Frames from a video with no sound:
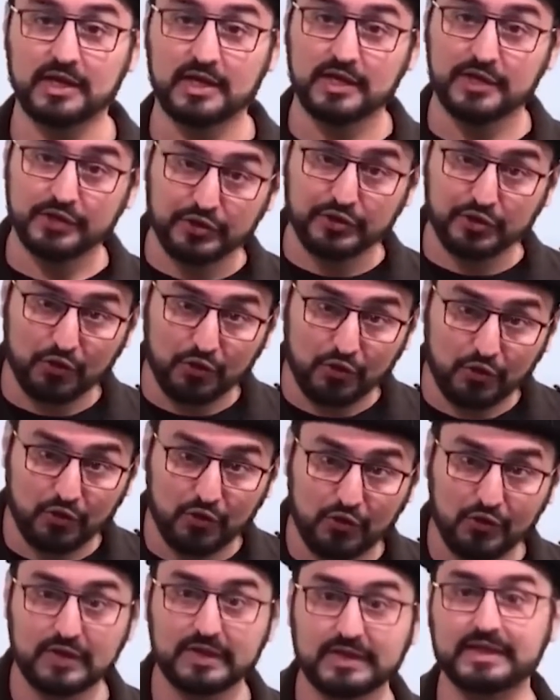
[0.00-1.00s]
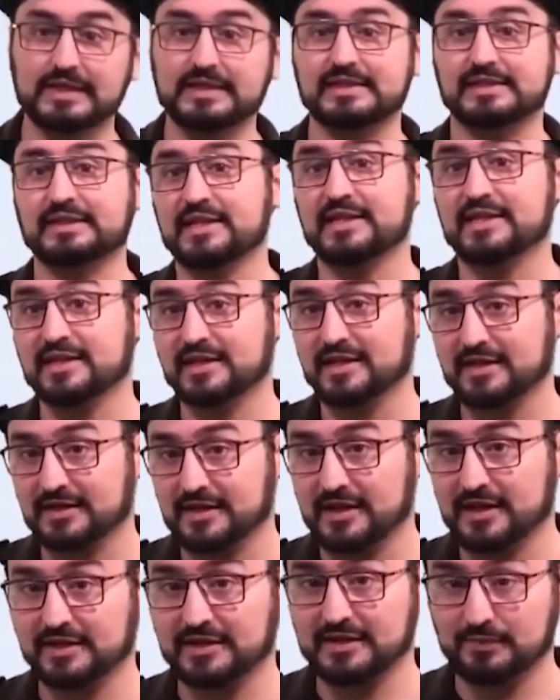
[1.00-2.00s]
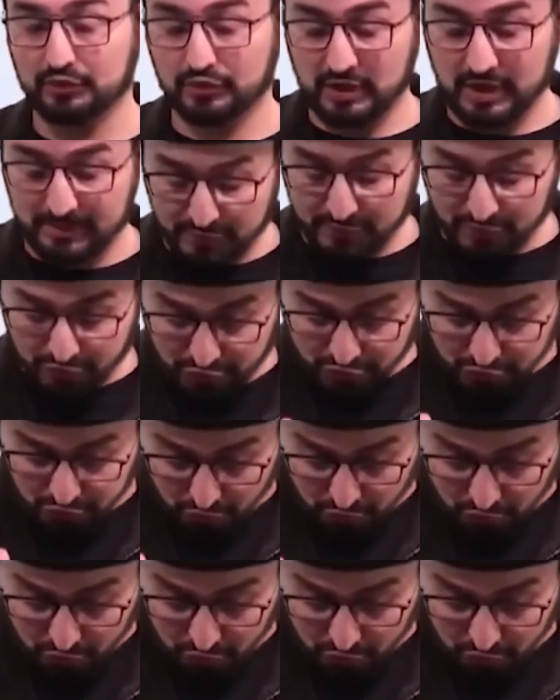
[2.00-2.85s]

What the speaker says: all heirs are now deprived of their full shares